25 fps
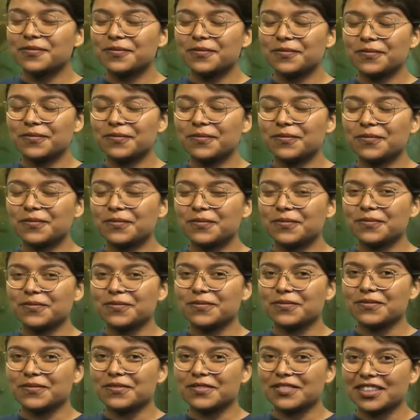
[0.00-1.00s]

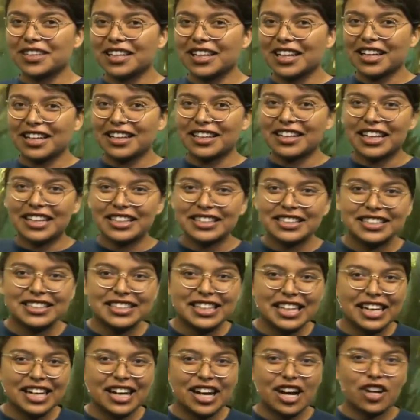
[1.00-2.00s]
Hmm. Let's
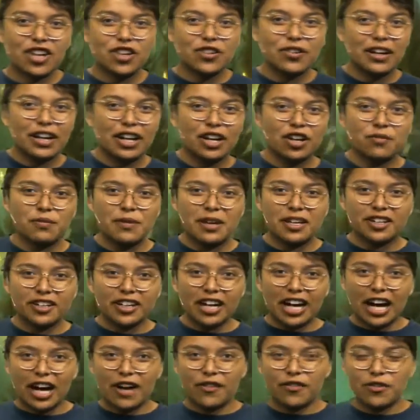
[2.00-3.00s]
see. Are you ready to make your
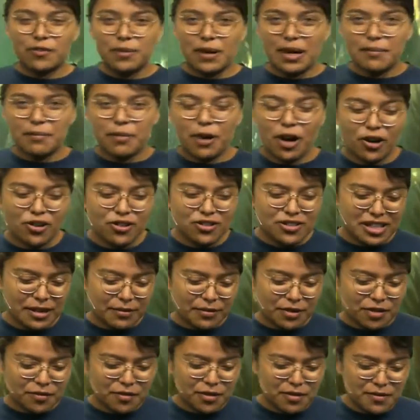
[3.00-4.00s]
alphabet pose? I'm
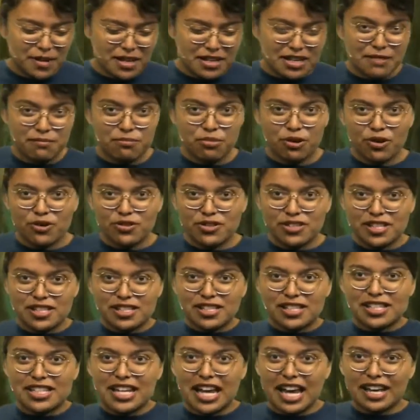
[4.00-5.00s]
going to be making poses
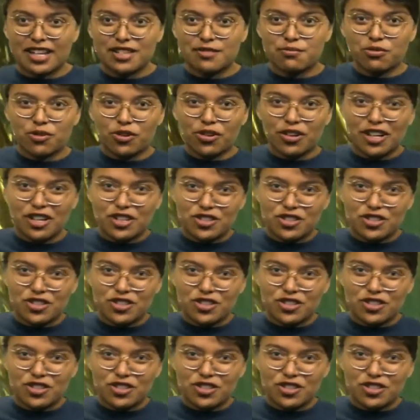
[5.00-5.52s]
today as morning